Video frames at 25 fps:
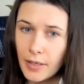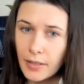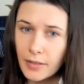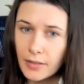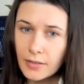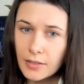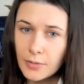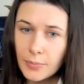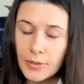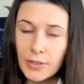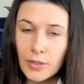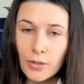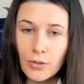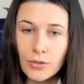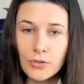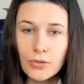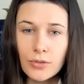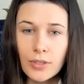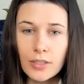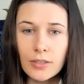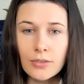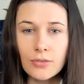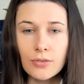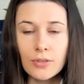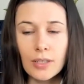partners but also
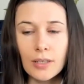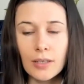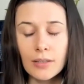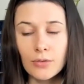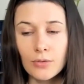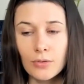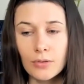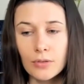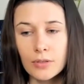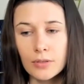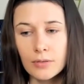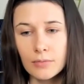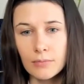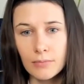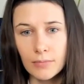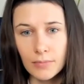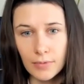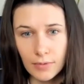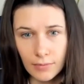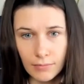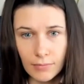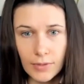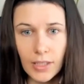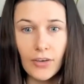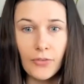can uh, your
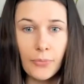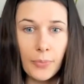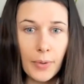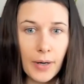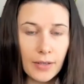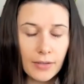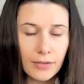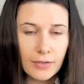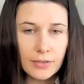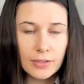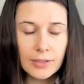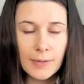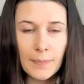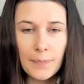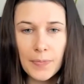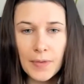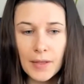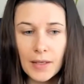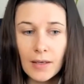love partners